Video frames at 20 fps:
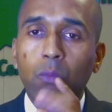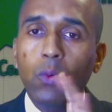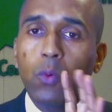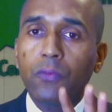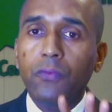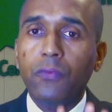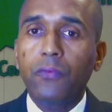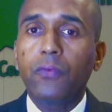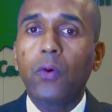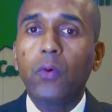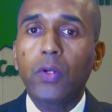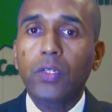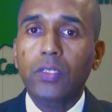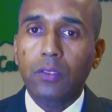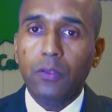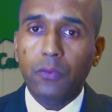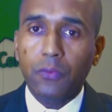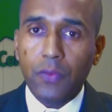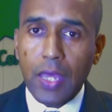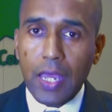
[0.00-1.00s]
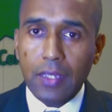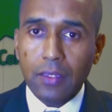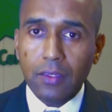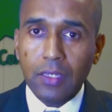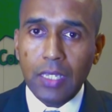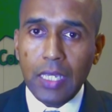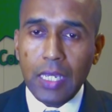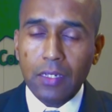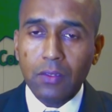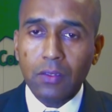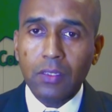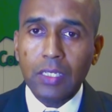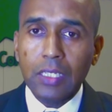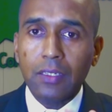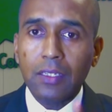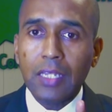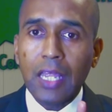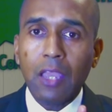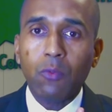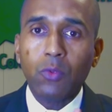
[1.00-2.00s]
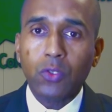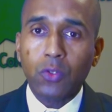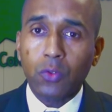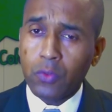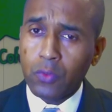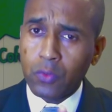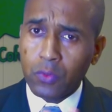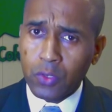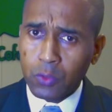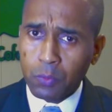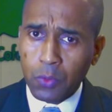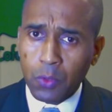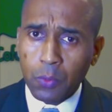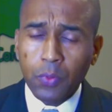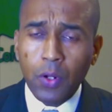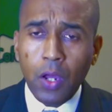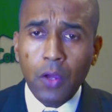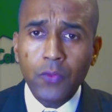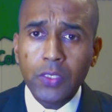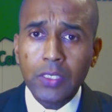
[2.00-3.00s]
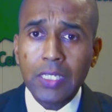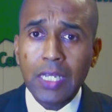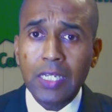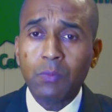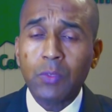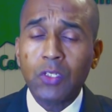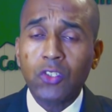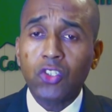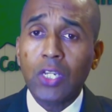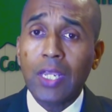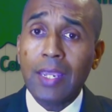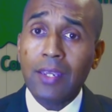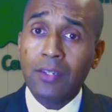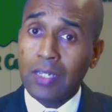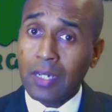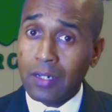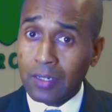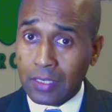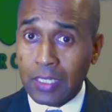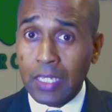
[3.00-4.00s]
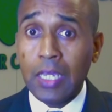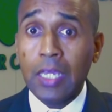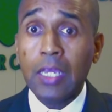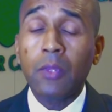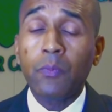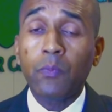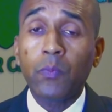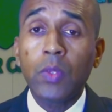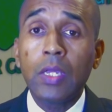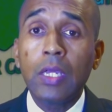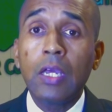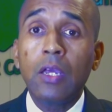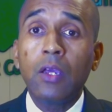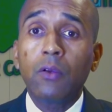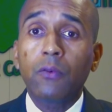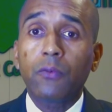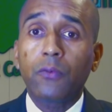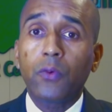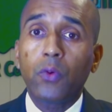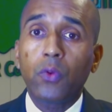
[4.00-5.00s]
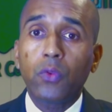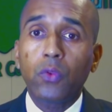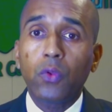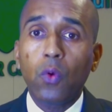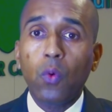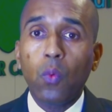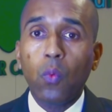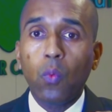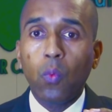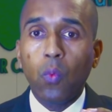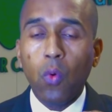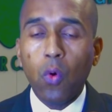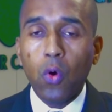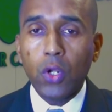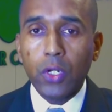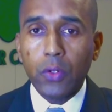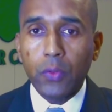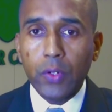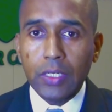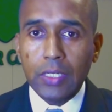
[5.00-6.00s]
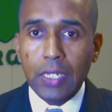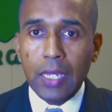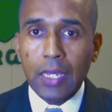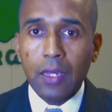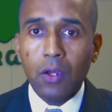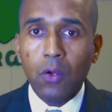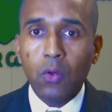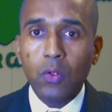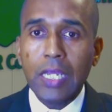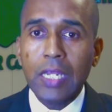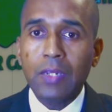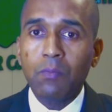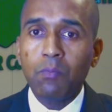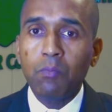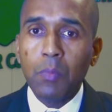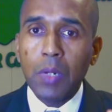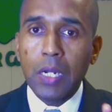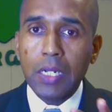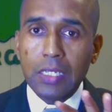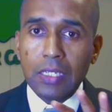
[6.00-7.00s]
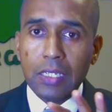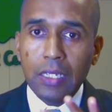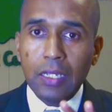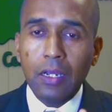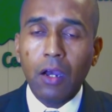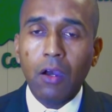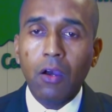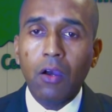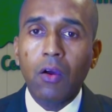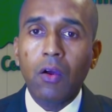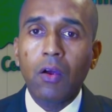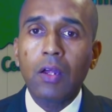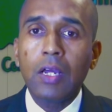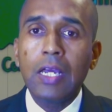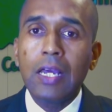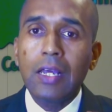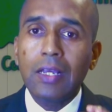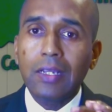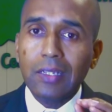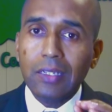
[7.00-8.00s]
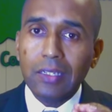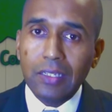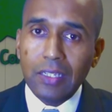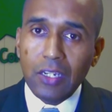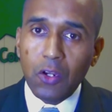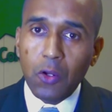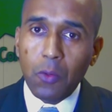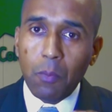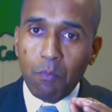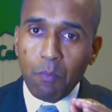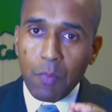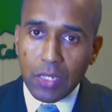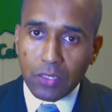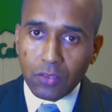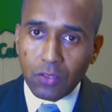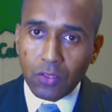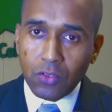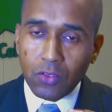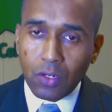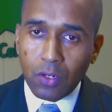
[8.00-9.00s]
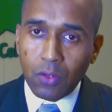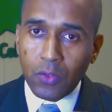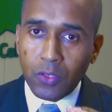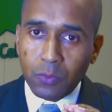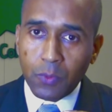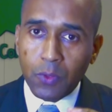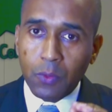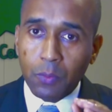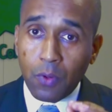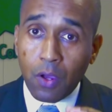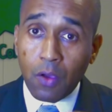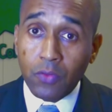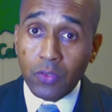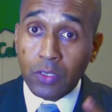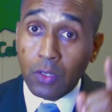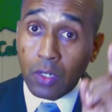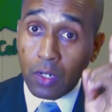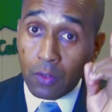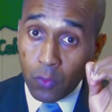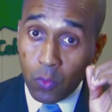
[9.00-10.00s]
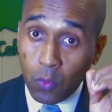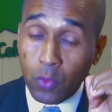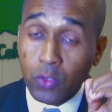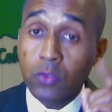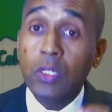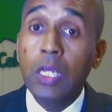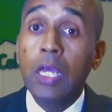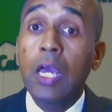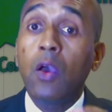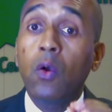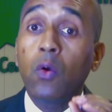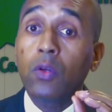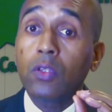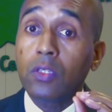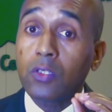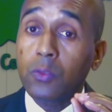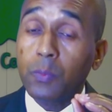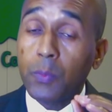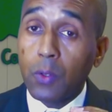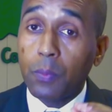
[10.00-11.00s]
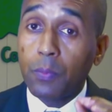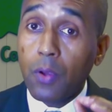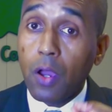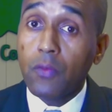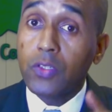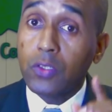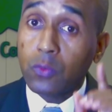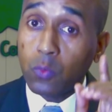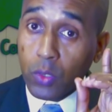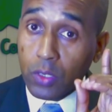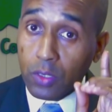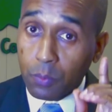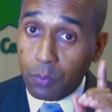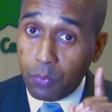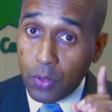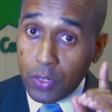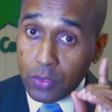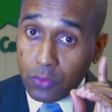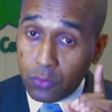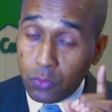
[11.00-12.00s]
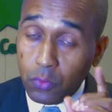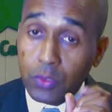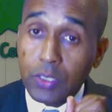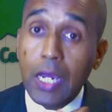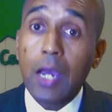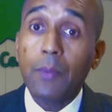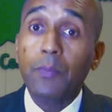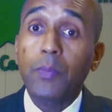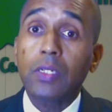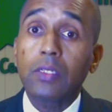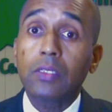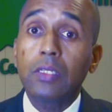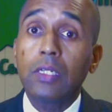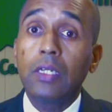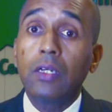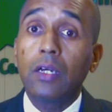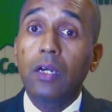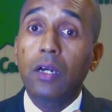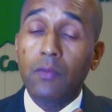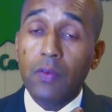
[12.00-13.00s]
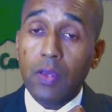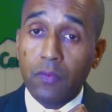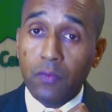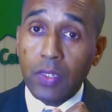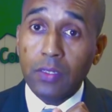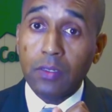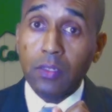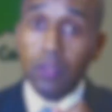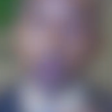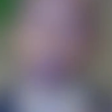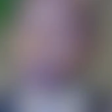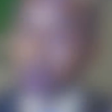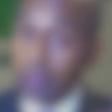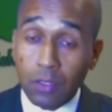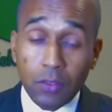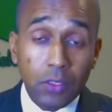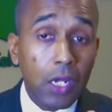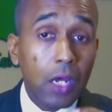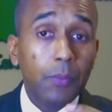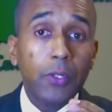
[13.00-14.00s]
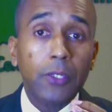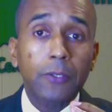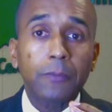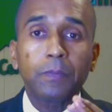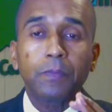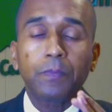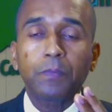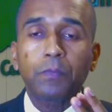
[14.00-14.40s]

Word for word: We'll focus on the fact that the language concerning the spirit of prophecy has been changed again, further watering down and muddying our clear message on the spirit of prophecy. Of course, the spirit of prophecy is one of the present truth topics of Adventists. That's not our topic.